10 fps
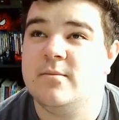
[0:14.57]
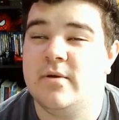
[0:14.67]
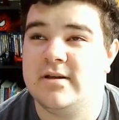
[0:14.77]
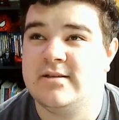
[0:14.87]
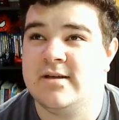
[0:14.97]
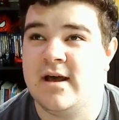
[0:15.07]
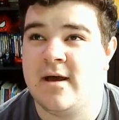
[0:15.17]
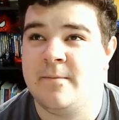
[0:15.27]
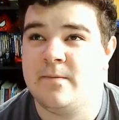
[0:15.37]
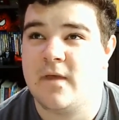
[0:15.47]
But
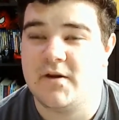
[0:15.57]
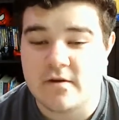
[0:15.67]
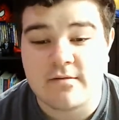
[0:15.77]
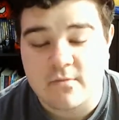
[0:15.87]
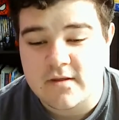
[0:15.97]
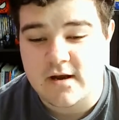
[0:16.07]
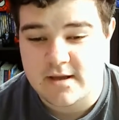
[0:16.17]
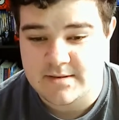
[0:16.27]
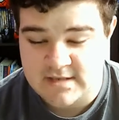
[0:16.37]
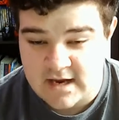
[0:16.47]
I do have three that I
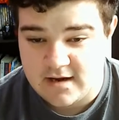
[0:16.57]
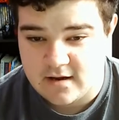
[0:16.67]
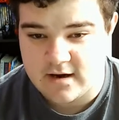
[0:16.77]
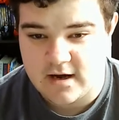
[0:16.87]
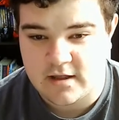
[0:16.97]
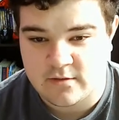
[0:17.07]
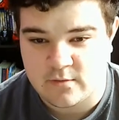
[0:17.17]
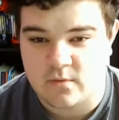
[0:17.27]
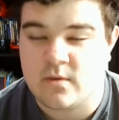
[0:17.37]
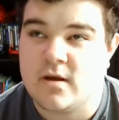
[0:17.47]
am intending on getting
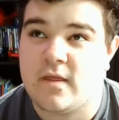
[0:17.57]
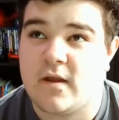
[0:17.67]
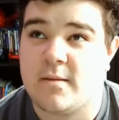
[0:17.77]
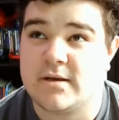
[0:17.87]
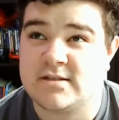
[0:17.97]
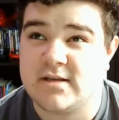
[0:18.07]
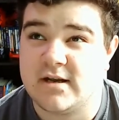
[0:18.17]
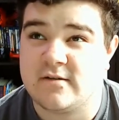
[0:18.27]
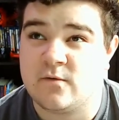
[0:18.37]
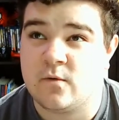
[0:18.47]
through that I'm
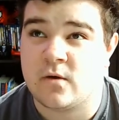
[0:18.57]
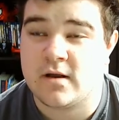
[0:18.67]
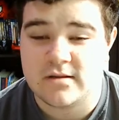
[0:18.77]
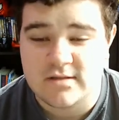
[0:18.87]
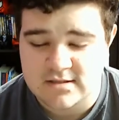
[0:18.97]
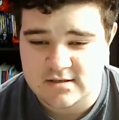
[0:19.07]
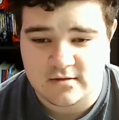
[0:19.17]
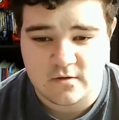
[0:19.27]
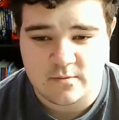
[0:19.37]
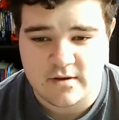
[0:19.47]
excited for, at least a
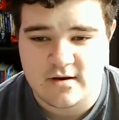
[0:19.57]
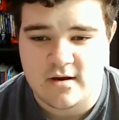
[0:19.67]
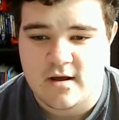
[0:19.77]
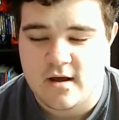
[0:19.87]
little bit.